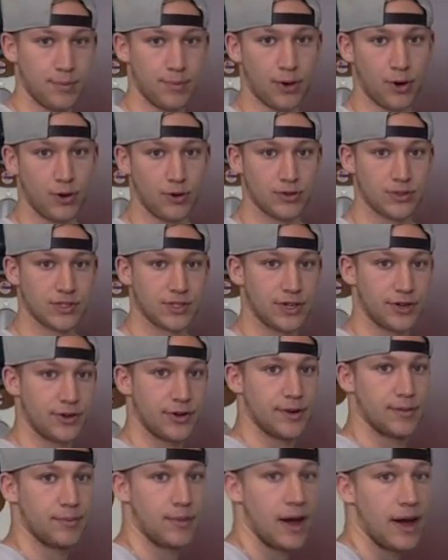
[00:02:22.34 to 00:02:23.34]
the balls that
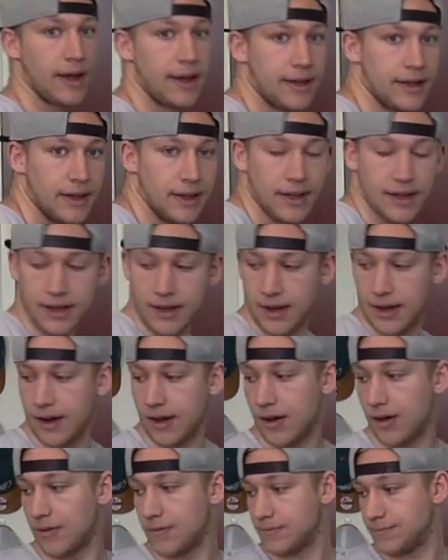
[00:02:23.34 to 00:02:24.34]
are in my
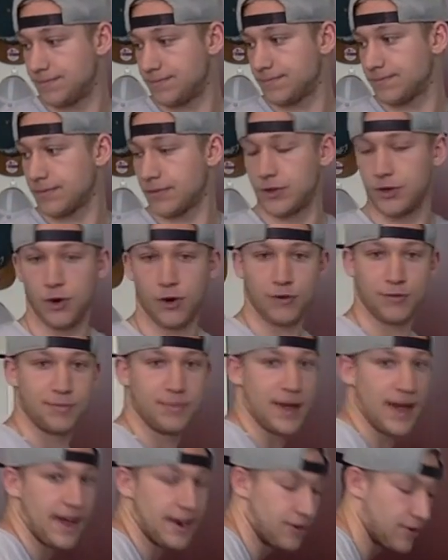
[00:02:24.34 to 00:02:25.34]
golf
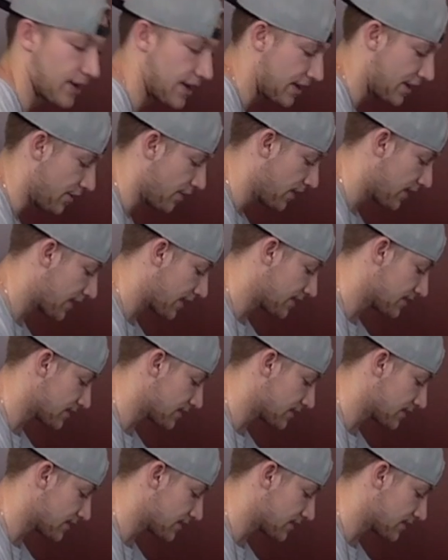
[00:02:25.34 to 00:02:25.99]
bag right here, I